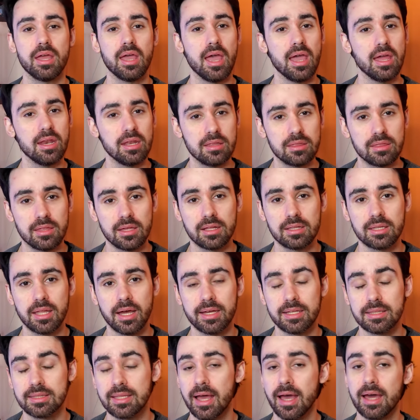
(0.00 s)
anything
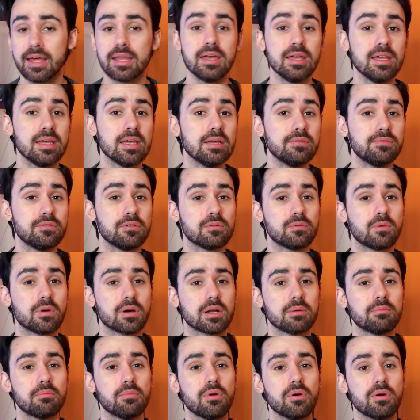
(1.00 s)
like that, if you want
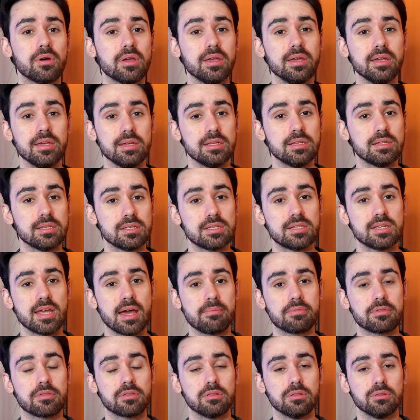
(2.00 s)
a more
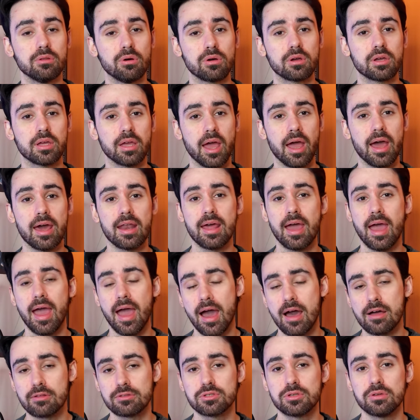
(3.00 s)
in-depth look at
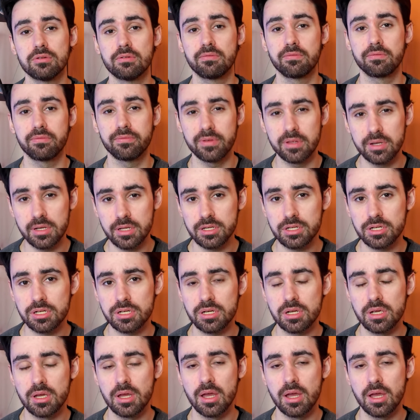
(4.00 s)
how to finish